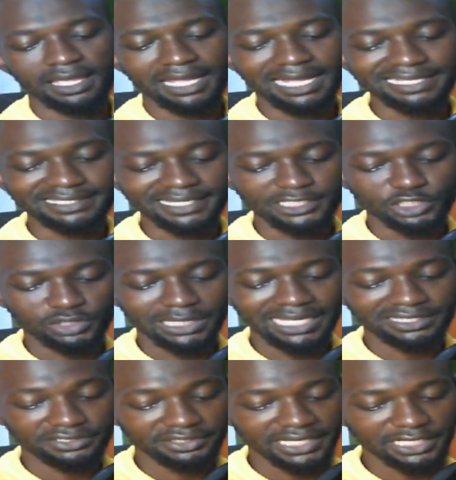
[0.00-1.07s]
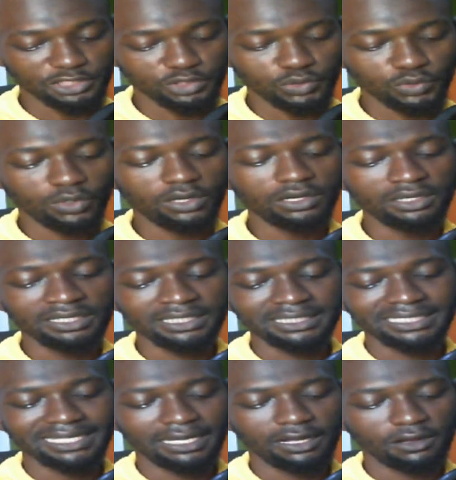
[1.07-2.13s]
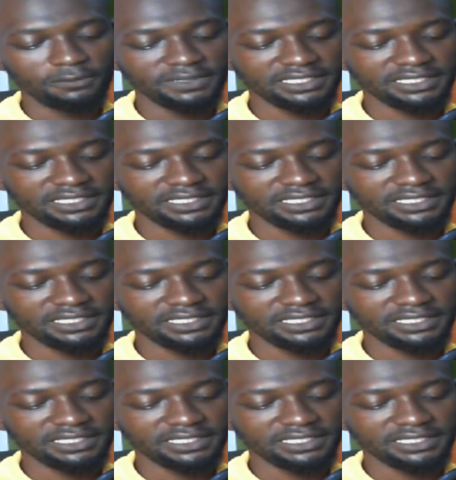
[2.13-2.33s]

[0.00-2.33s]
has reassured of